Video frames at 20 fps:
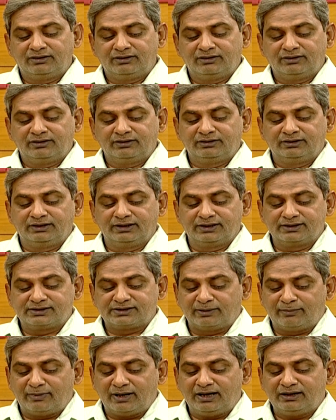the
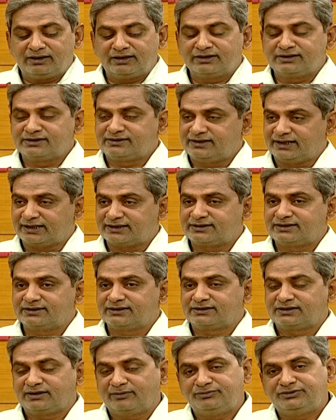subaltern sexed
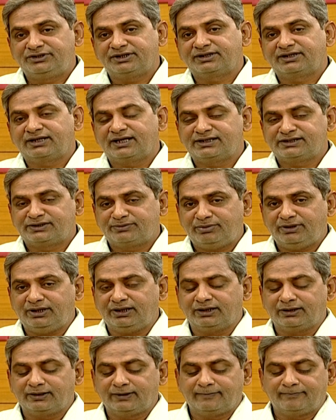subject can
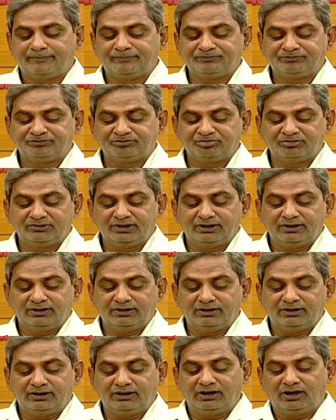speak.
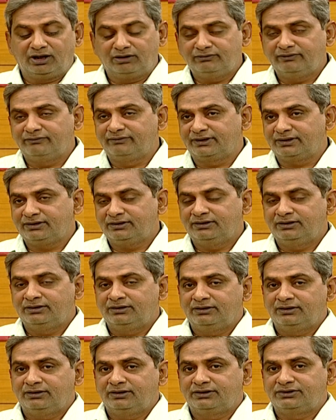However,
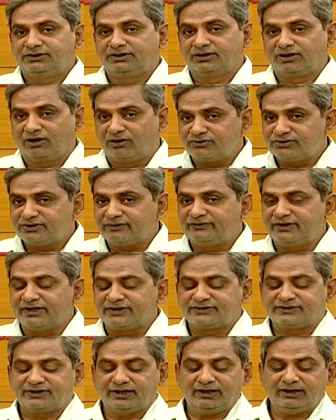she rounds up the
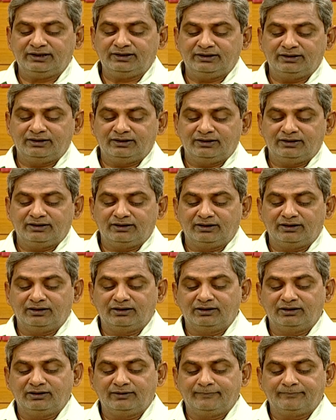essay
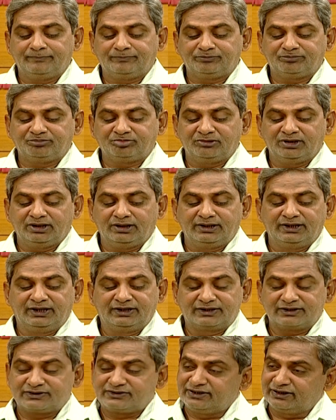
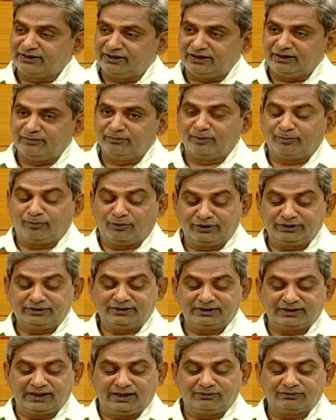interestingly by
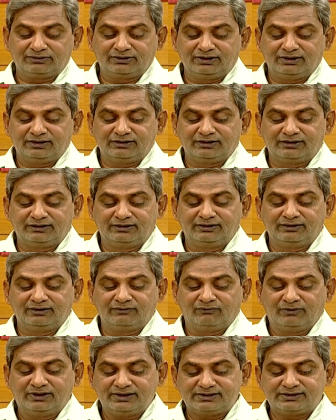pointing out that
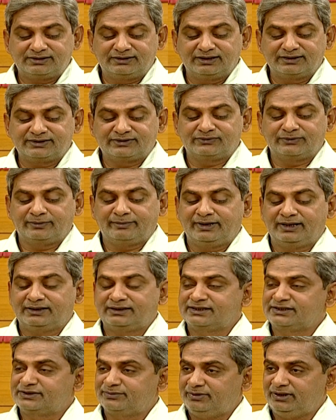once the
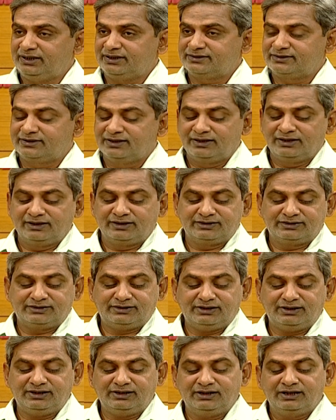subaltern speaks,
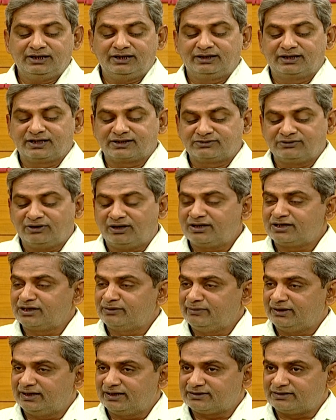she does not
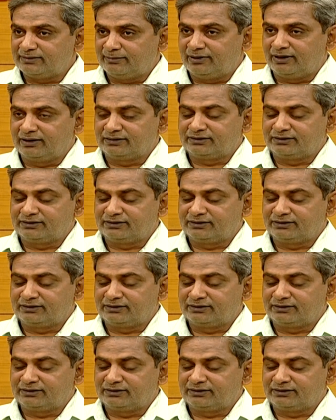remain a subaltern